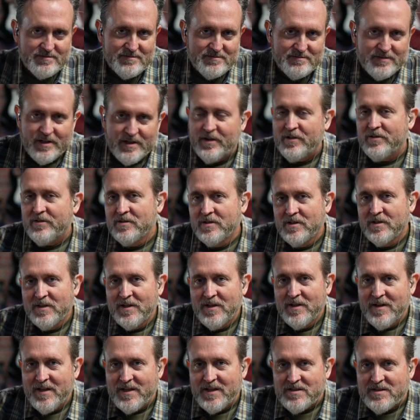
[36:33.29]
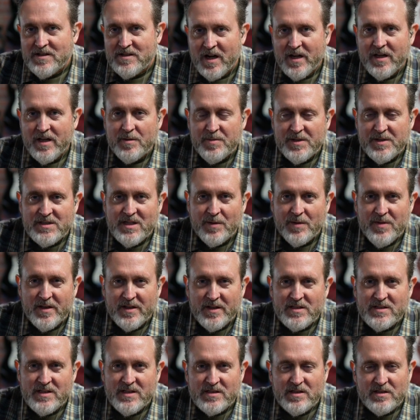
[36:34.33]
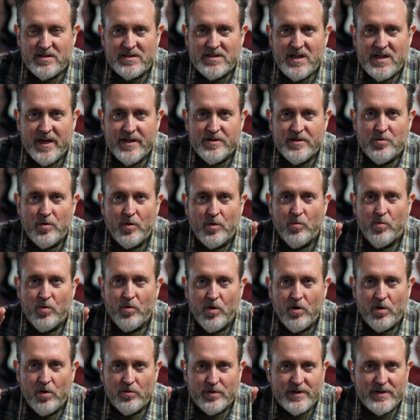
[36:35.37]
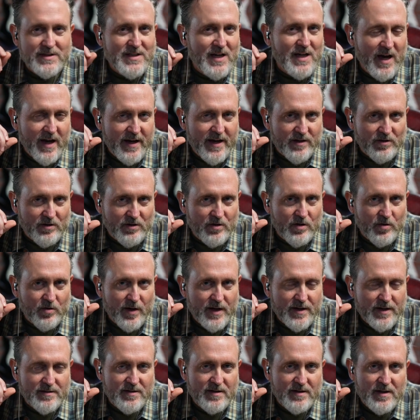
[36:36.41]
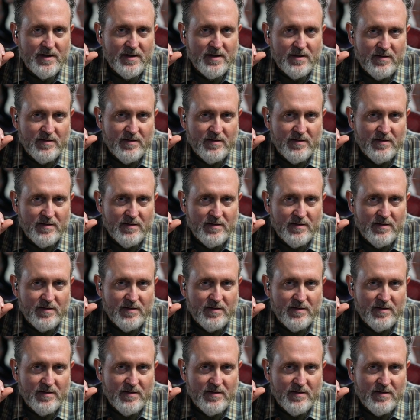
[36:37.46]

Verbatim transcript: No, it's not going to be something that's necessarily tied to a role or a title, correct?